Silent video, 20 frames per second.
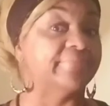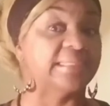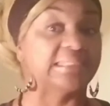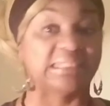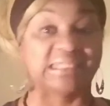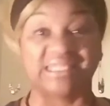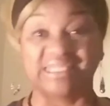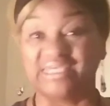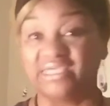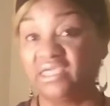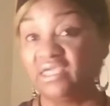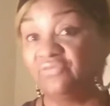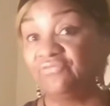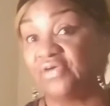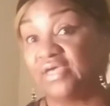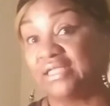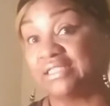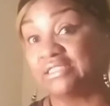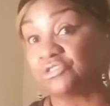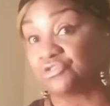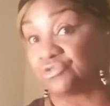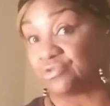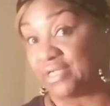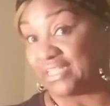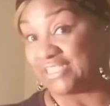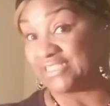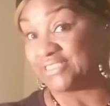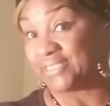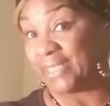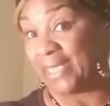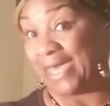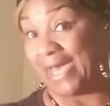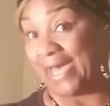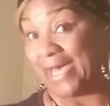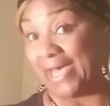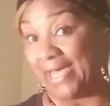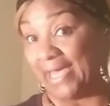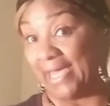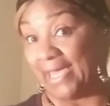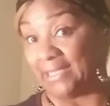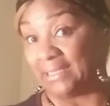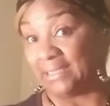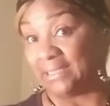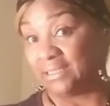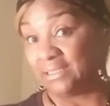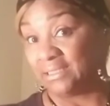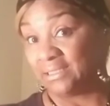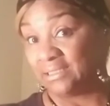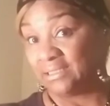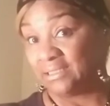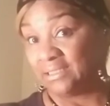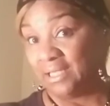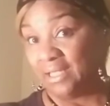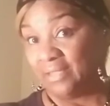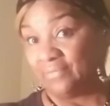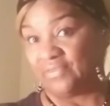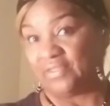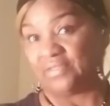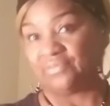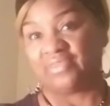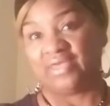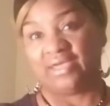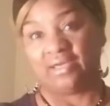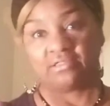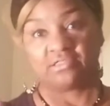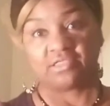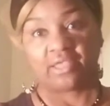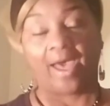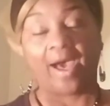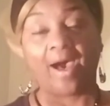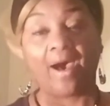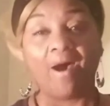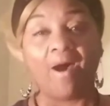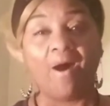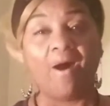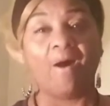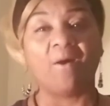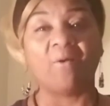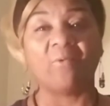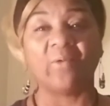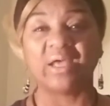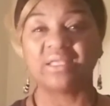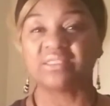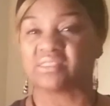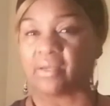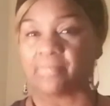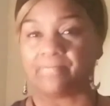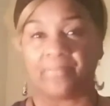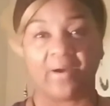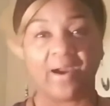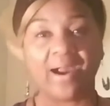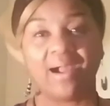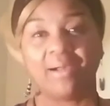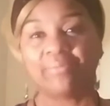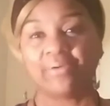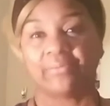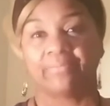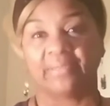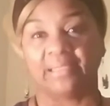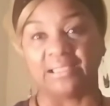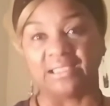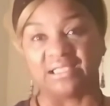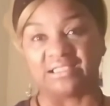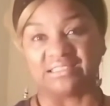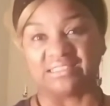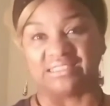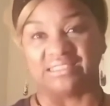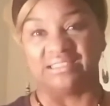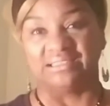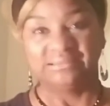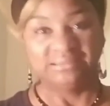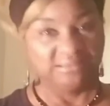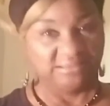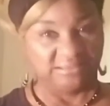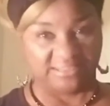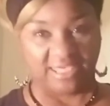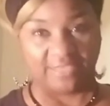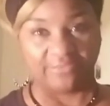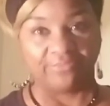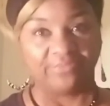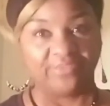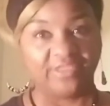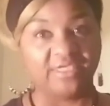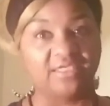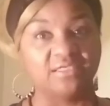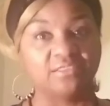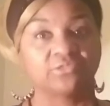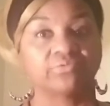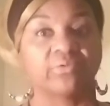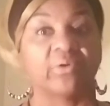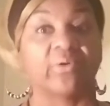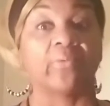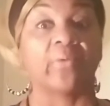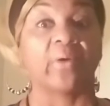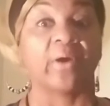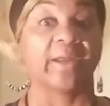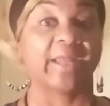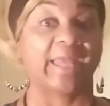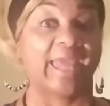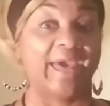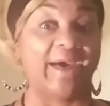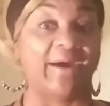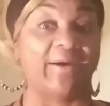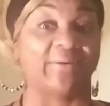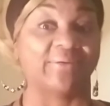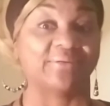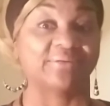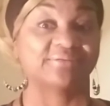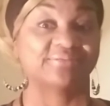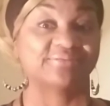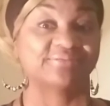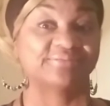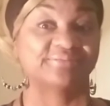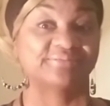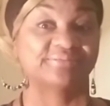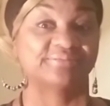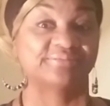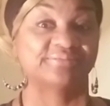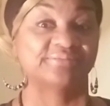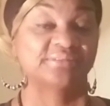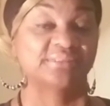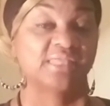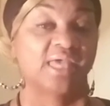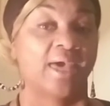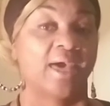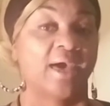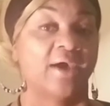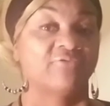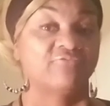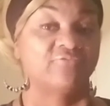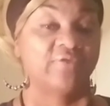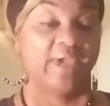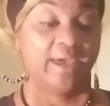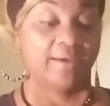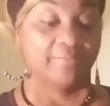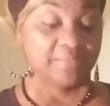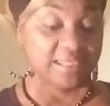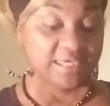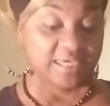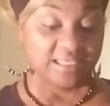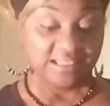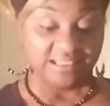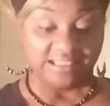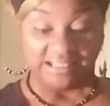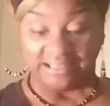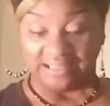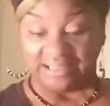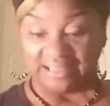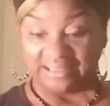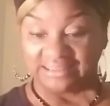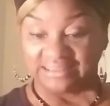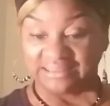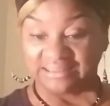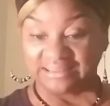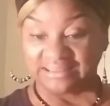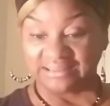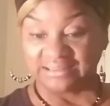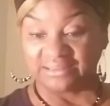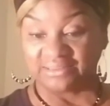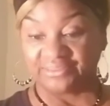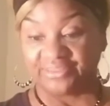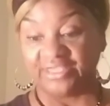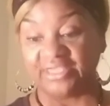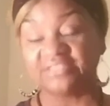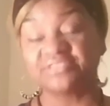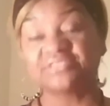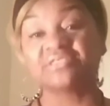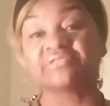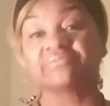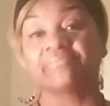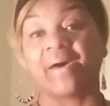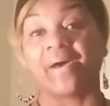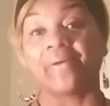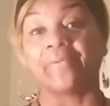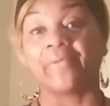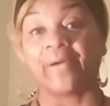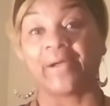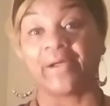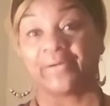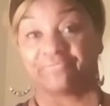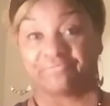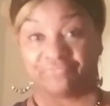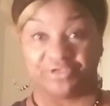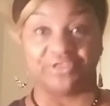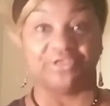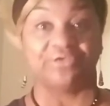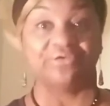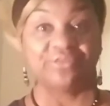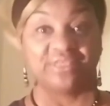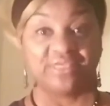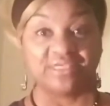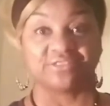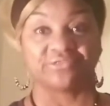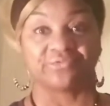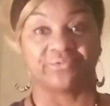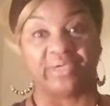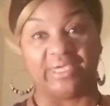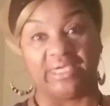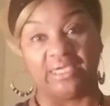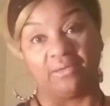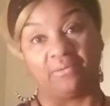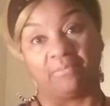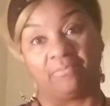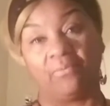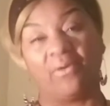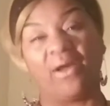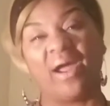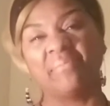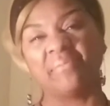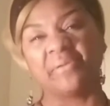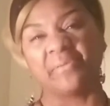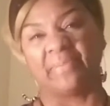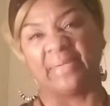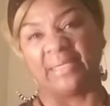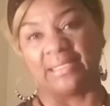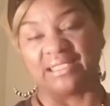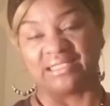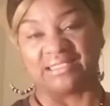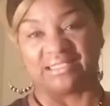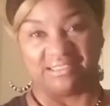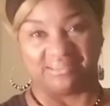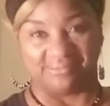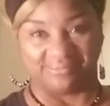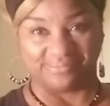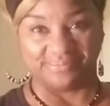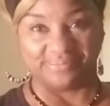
believe and trust God that there's always a probability that things will work out. Family, this is my word for you this week. Probability.